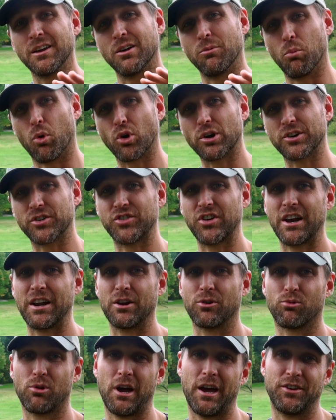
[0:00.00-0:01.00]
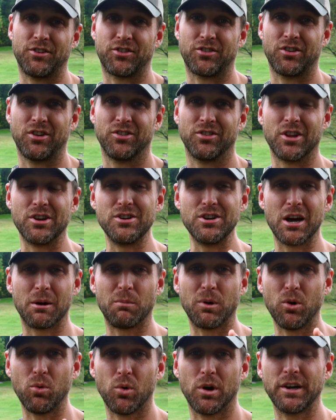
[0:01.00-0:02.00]
more exciting ruts. The
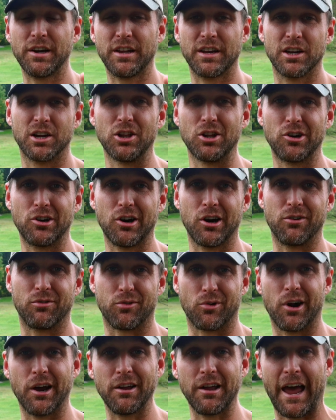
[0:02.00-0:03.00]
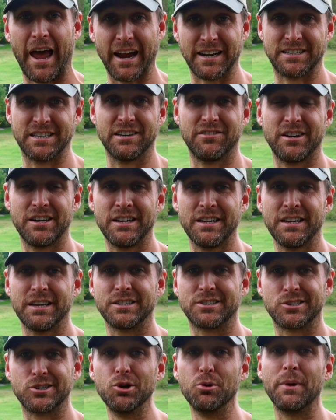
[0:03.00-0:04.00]
number one killer of rut activity
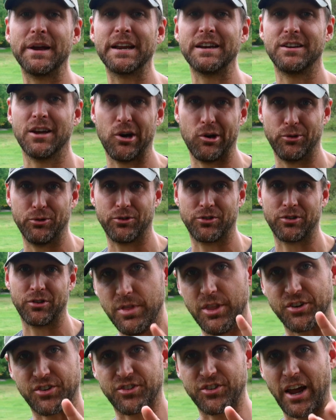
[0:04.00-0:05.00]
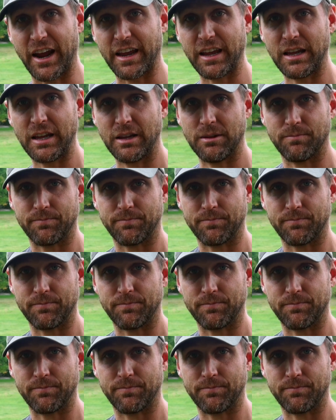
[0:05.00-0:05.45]
is too many does. The second